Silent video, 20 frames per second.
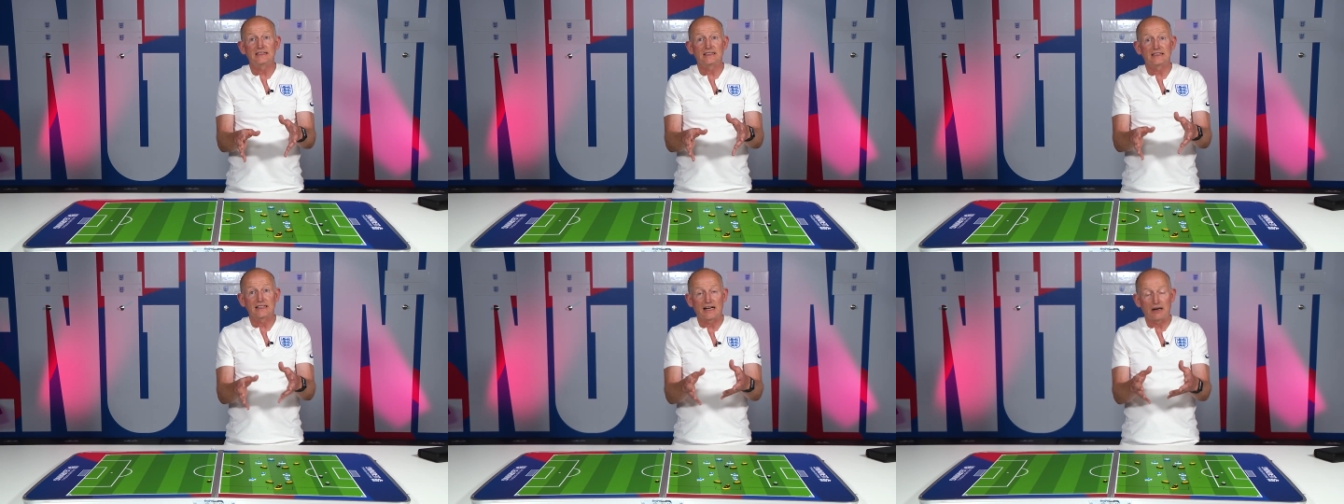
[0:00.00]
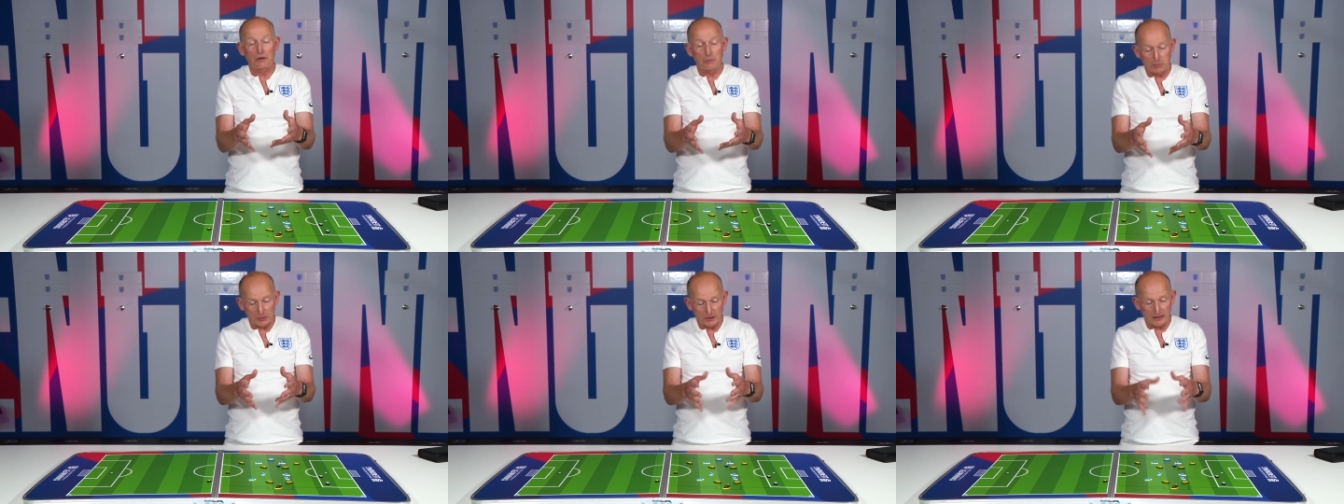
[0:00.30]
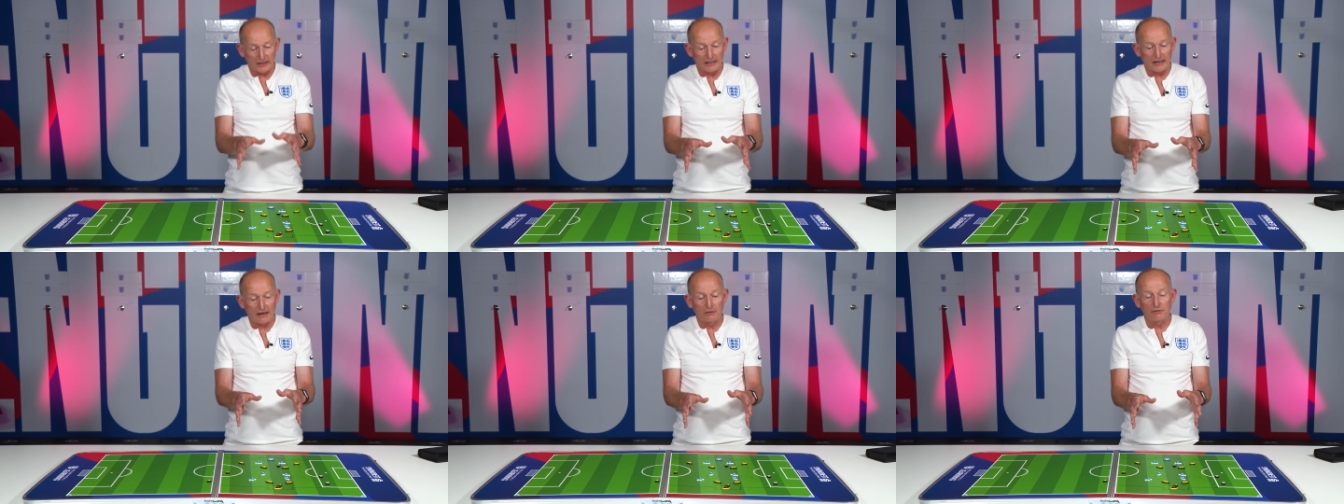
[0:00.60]
to now
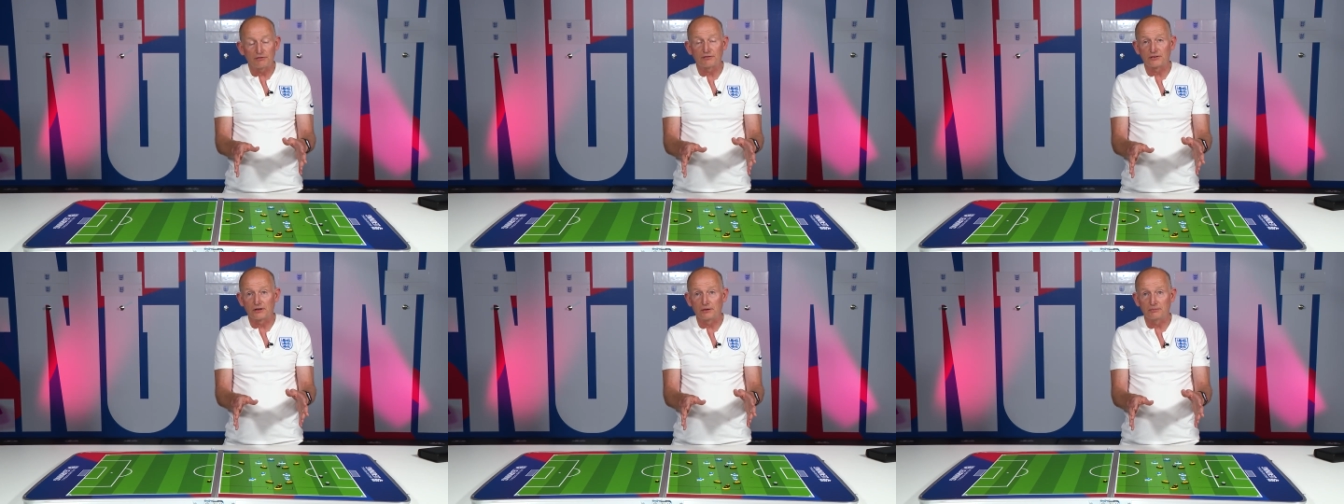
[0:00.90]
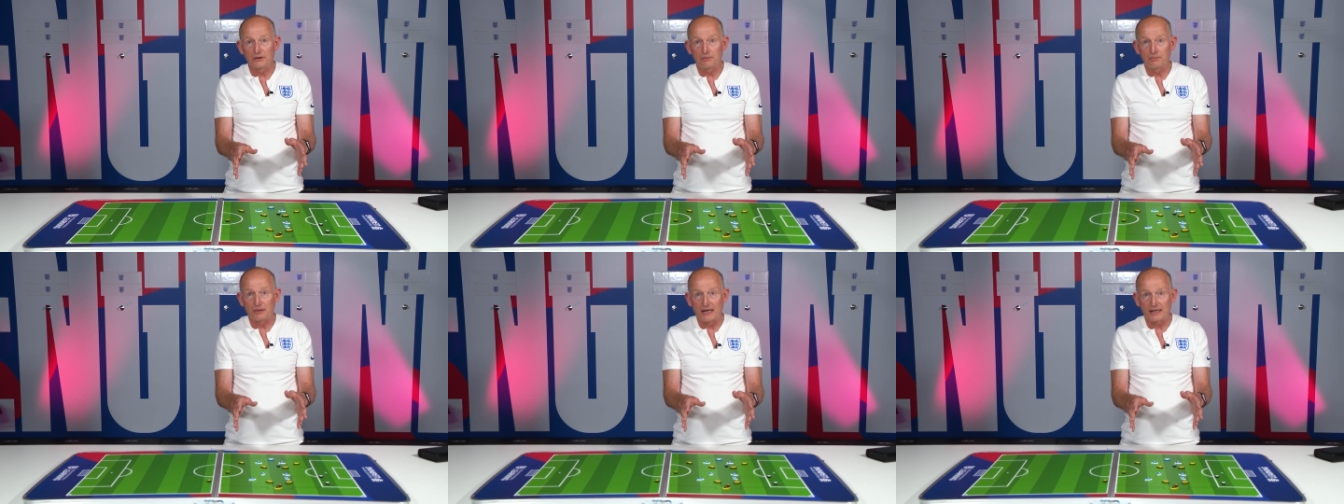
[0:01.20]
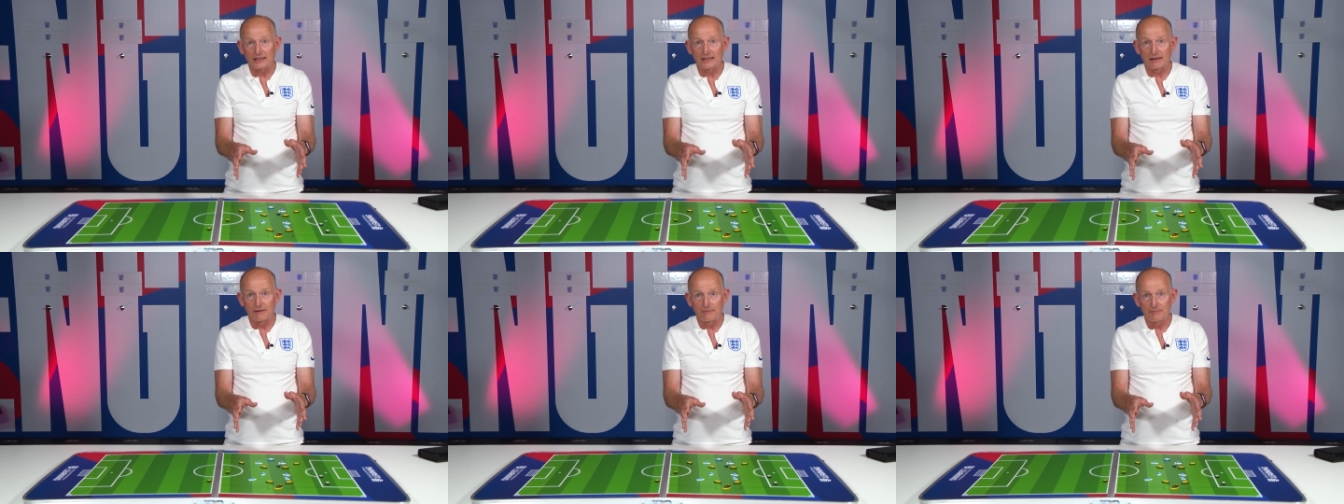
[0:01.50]
play out from the
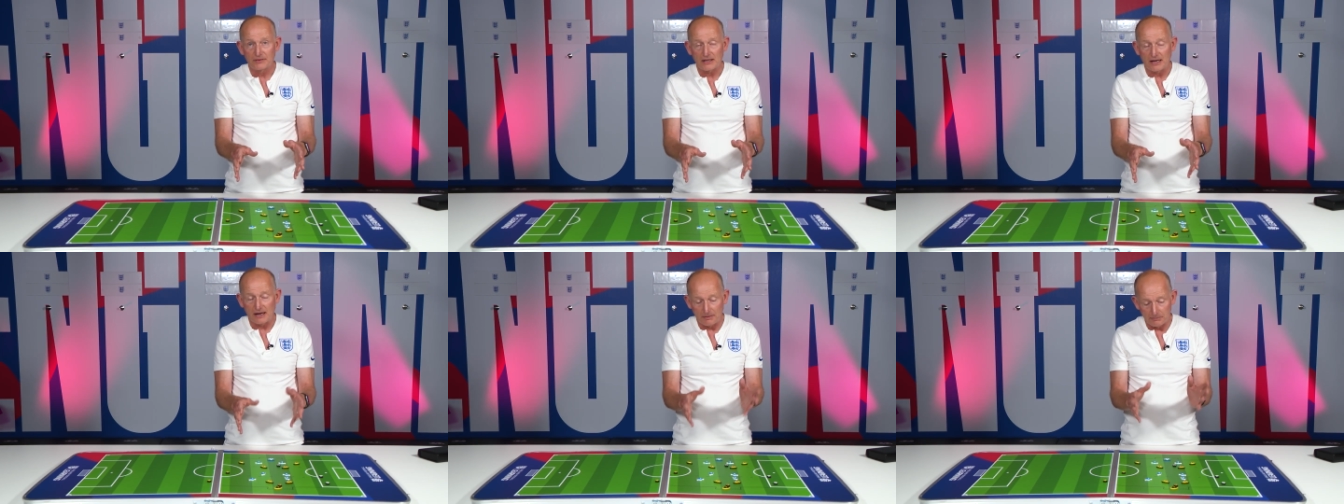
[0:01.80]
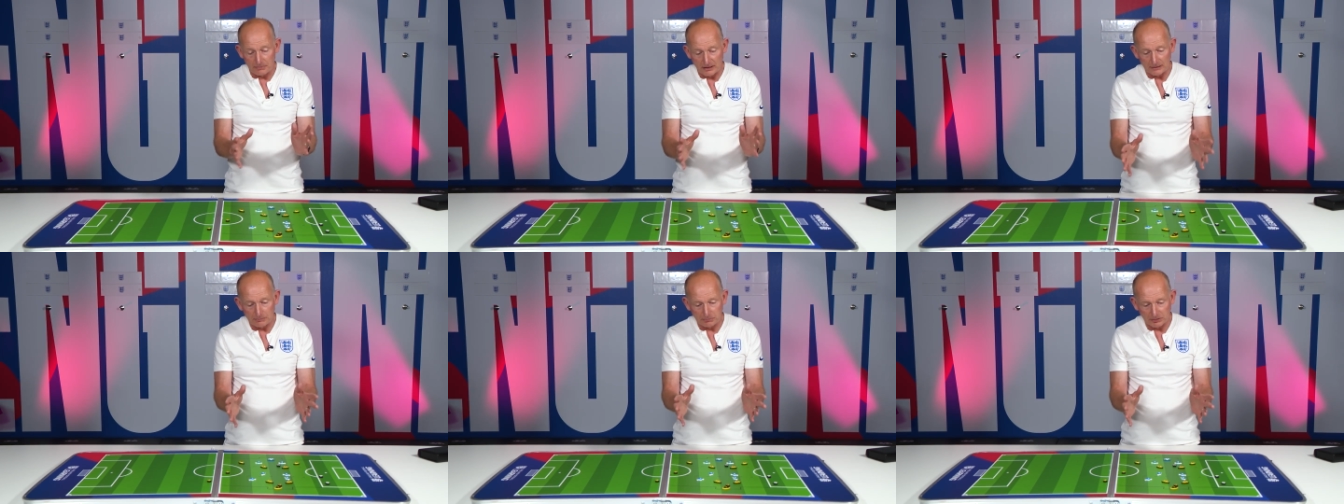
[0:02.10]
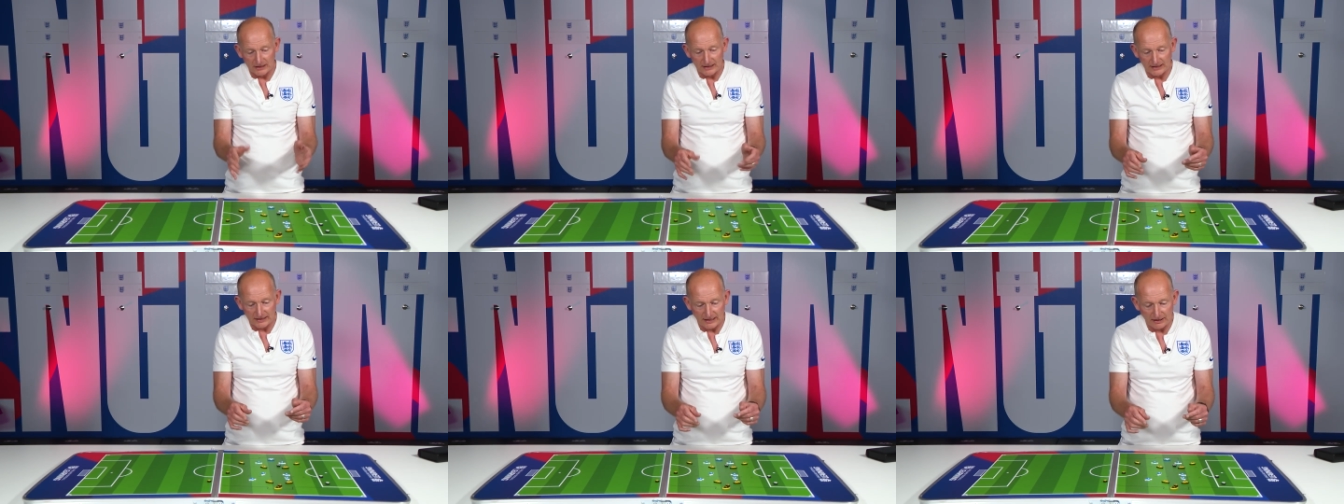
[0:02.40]
back. And by
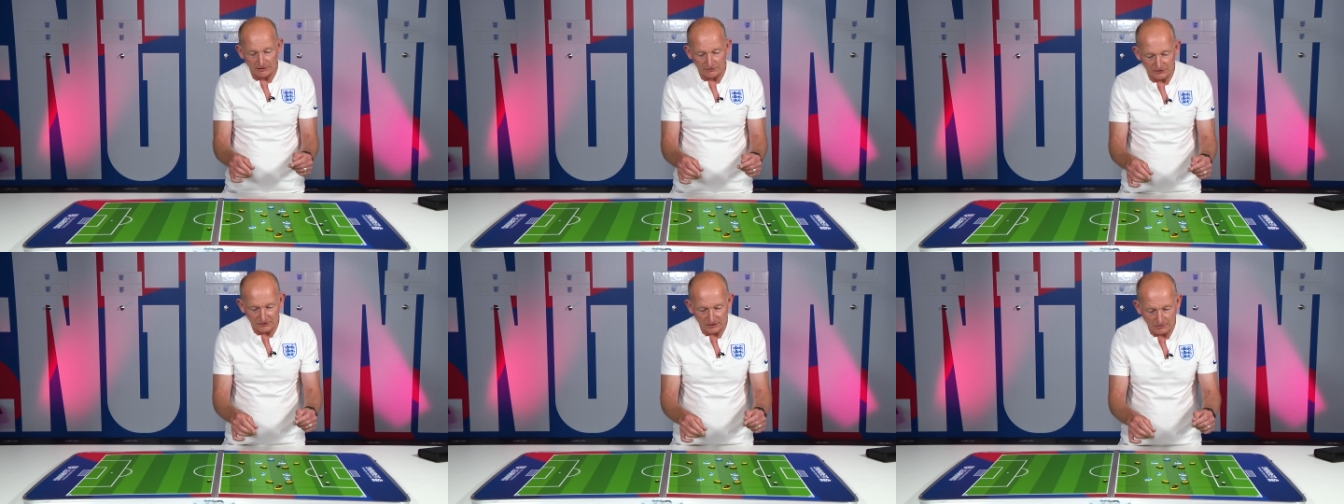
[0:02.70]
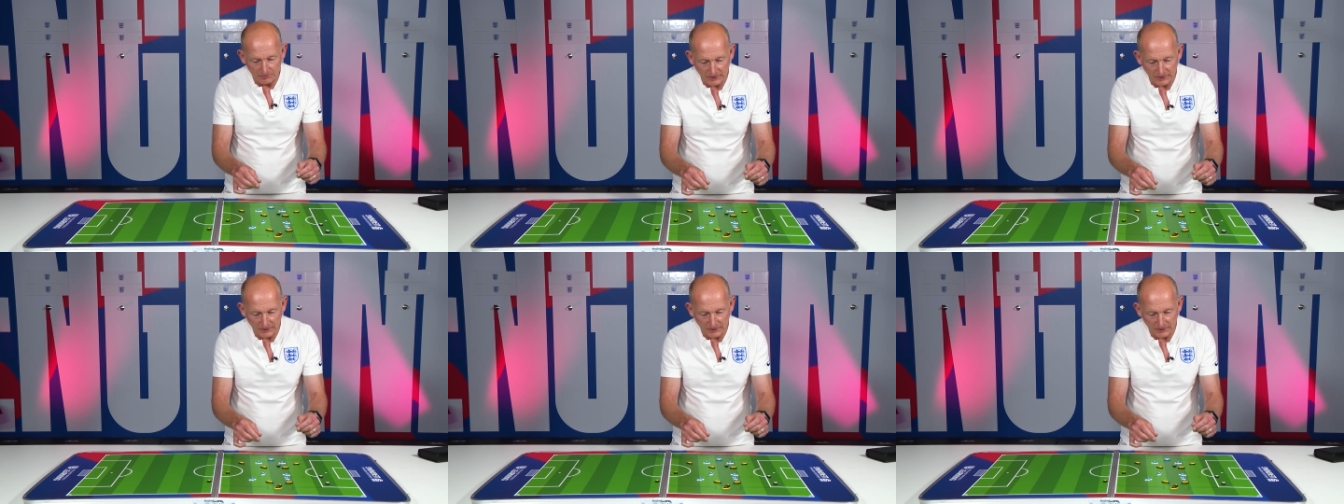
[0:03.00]
playing out from the